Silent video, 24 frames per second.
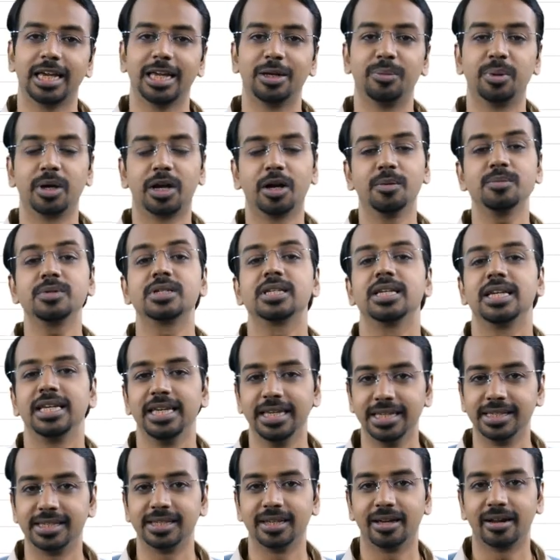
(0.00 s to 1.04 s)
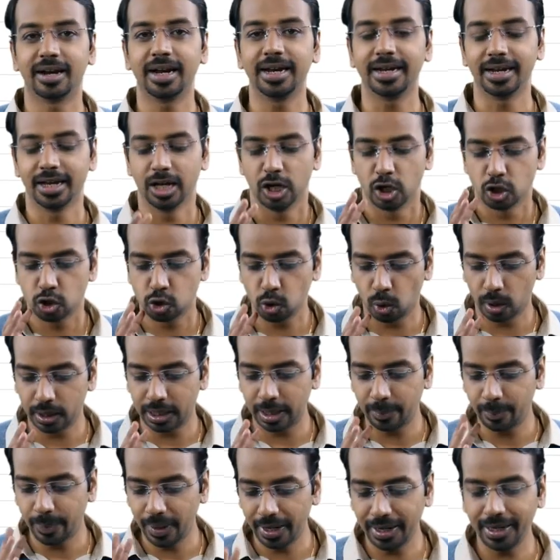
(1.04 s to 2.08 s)
It becomes easier, right? So
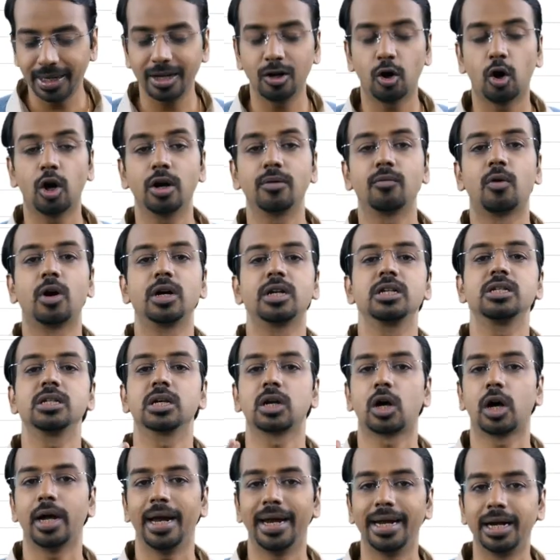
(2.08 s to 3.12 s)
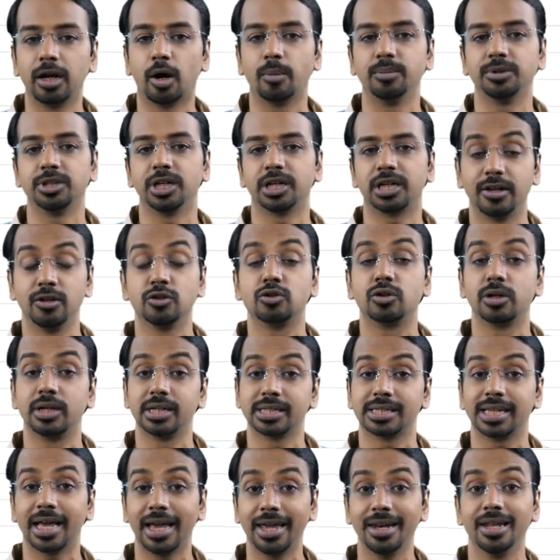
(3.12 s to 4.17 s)
depending on what is your end object, you should
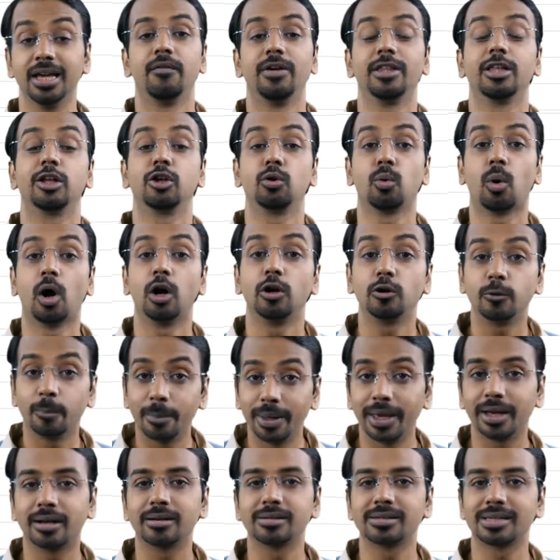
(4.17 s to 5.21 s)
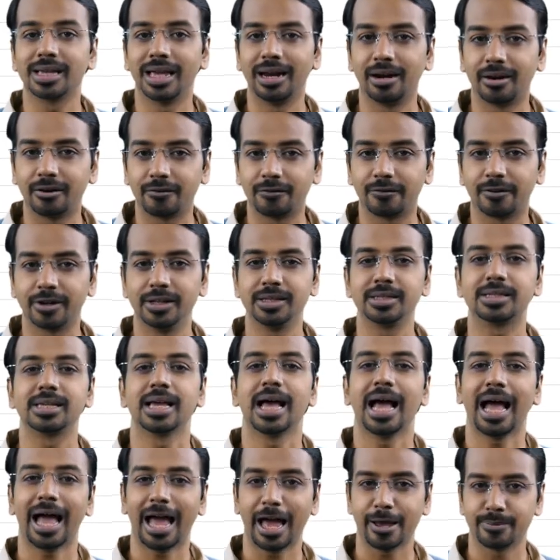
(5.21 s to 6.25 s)
decide whether you want to make a cell reference
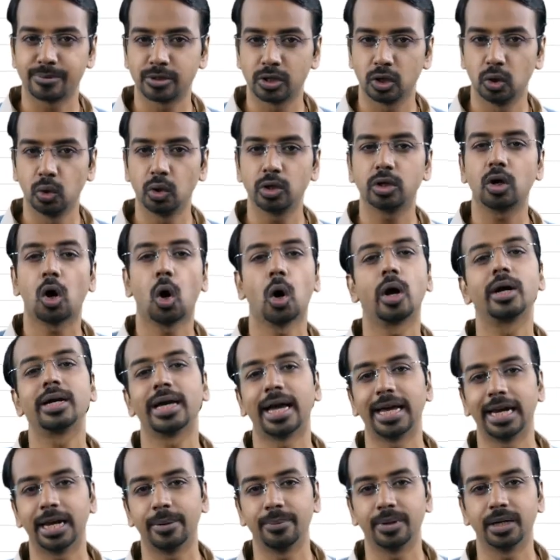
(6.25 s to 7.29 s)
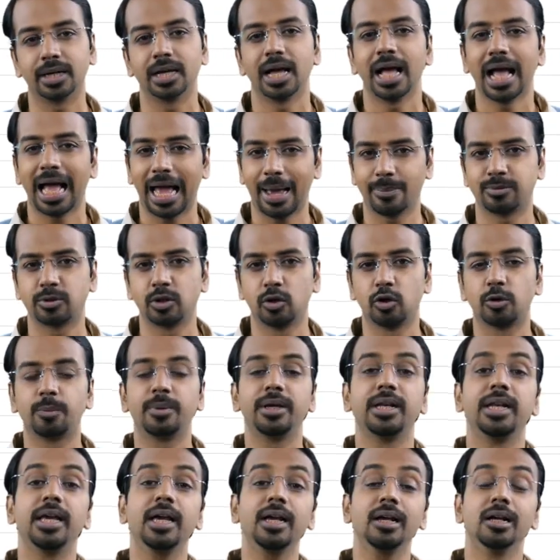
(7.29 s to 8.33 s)
absolute or dynamic. Absolute
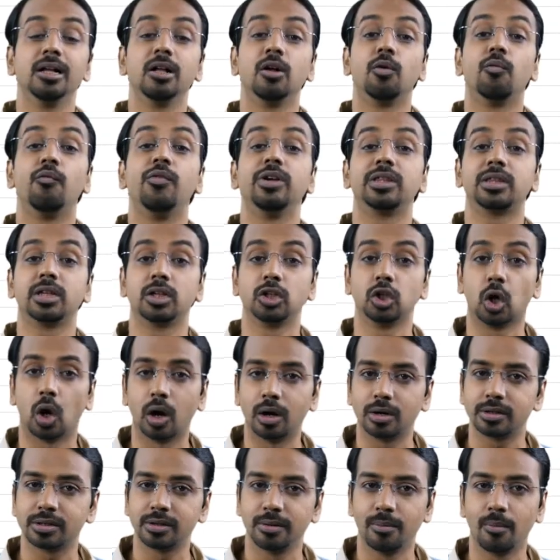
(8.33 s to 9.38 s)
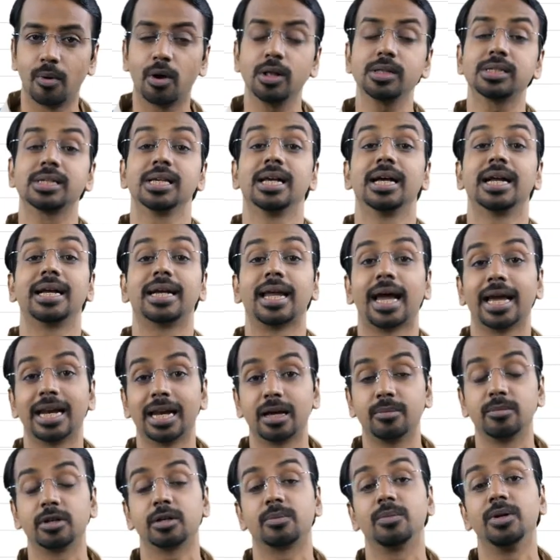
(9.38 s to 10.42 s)
meaning with dollar symbols,
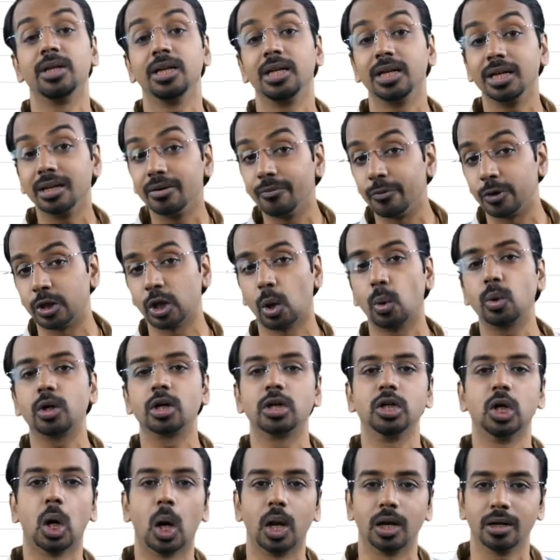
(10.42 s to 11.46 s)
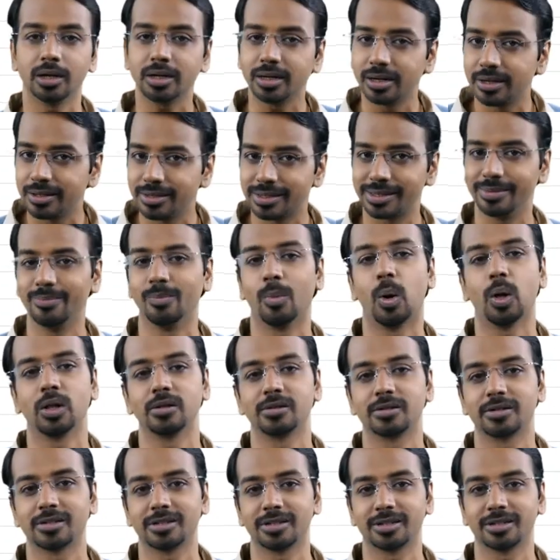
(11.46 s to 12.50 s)
dynamic meaning without dollar
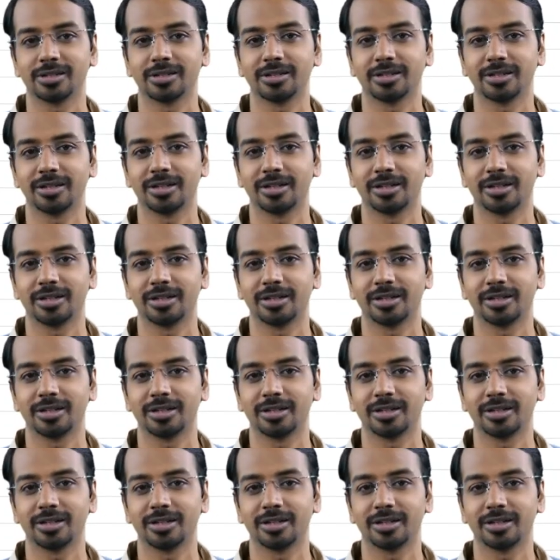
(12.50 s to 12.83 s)
symbols.